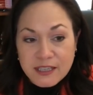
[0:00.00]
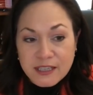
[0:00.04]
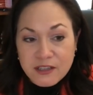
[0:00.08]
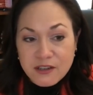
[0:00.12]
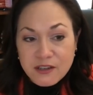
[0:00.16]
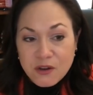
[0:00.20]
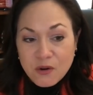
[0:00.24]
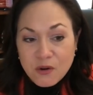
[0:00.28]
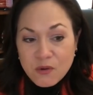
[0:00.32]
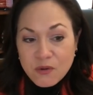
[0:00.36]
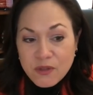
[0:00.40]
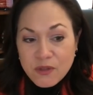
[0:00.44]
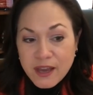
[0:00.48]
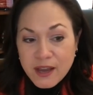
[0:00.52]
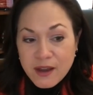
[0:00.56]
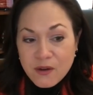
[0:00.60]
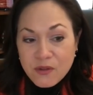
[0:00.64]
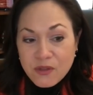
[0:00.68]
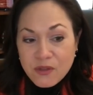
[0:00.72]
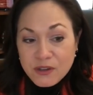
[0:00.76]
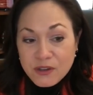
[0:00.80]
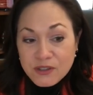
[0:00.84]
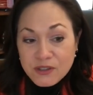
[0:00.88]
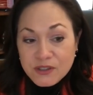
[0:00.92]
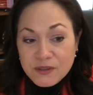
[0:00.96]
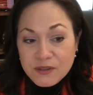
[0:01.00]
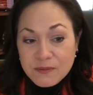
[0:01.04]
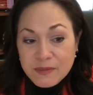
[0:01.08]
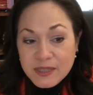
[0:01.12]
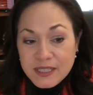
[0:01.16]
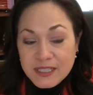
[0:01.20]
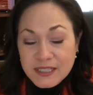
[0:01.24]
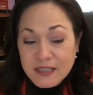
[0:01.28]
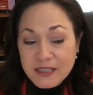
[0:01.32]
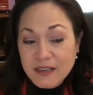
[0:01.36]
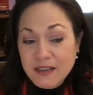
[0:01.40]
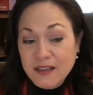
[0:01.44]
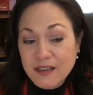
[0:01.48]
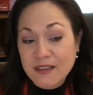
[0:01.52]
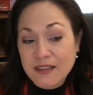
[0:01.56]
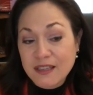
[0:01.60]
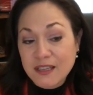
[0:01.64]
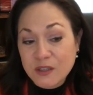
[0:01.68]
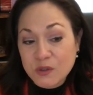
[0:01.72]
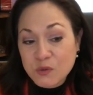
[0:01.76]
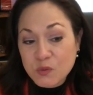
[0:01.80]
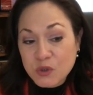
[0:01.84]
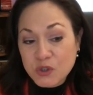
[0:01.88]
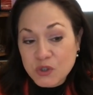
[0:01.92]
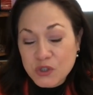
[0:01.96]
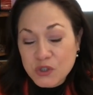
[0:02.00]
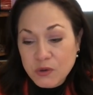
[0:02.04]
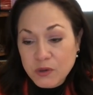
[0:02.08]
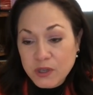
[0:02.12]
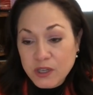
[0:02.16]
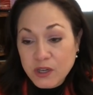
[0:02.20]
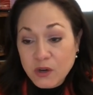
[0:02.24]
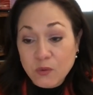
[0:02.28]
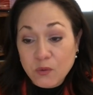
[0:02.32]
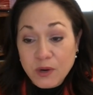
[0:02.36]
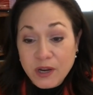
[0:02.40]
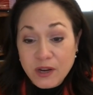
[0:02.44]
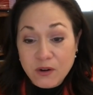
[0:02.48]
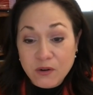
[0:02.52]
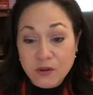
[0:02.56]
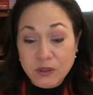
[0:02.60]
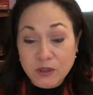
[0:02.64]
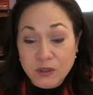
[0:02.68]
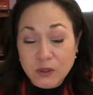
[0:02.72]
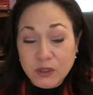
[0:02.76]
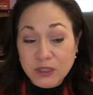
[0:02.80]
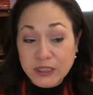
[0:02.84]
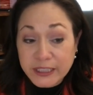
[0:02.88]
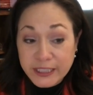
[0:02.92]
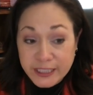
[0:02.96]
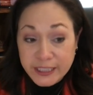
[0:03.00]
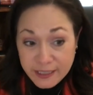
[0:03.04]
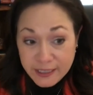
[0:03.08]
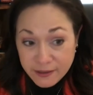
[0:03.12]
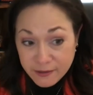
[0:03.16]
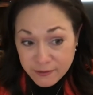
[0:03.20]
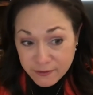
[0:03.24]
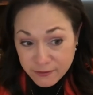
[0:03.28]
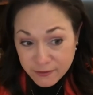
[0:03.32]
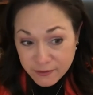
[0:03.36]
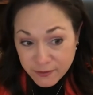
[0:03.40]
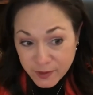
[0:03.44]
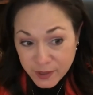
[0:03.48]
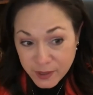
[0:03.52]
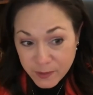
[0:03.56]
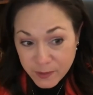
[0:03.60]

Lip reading: I know that there's some exciting things we're doing around leave